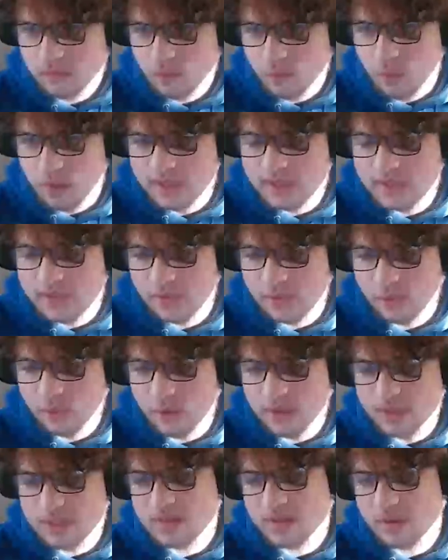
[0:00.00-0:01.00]

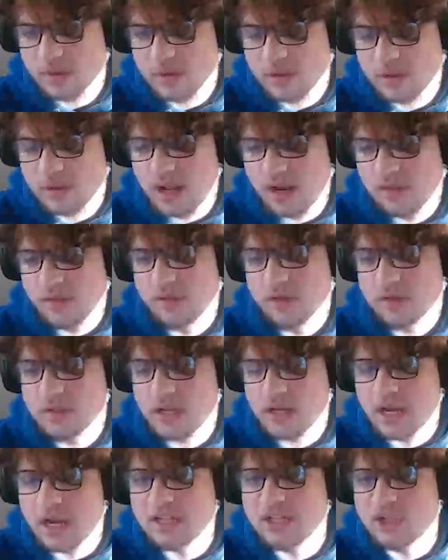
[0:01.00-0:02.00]
There's
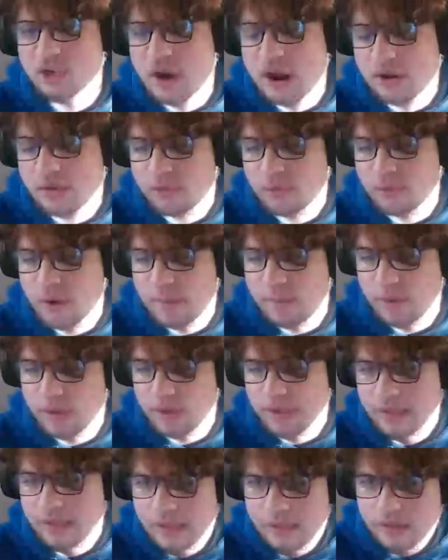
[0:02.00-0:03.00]
not a direct threat,
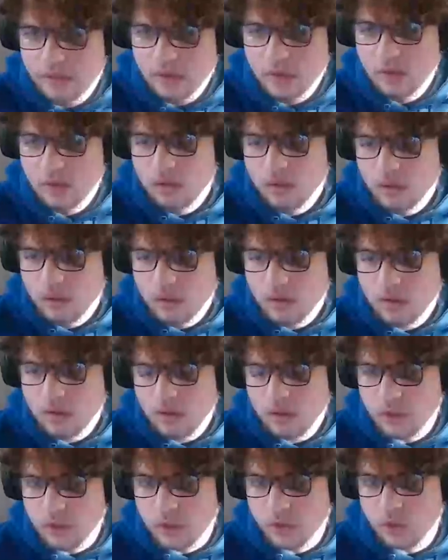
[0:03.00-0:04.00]
but,
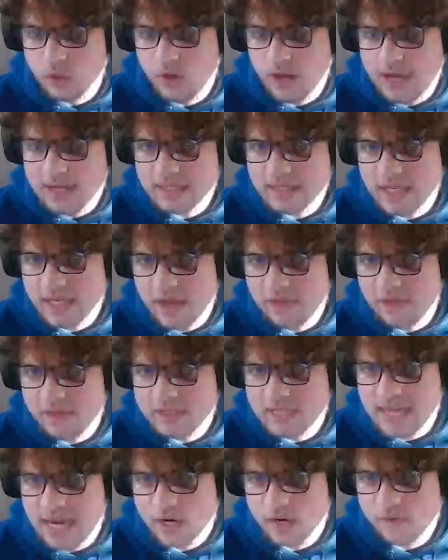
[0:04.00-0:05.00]
you guys got the
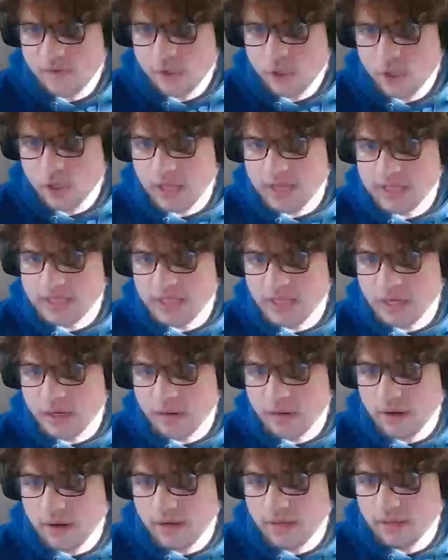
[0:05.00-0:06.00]
sacrificial idea,
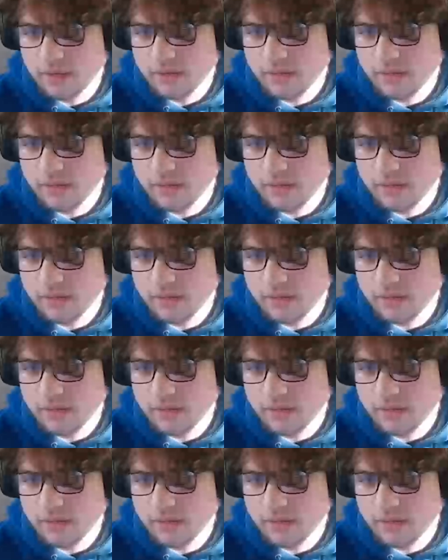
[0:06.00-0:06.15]
right?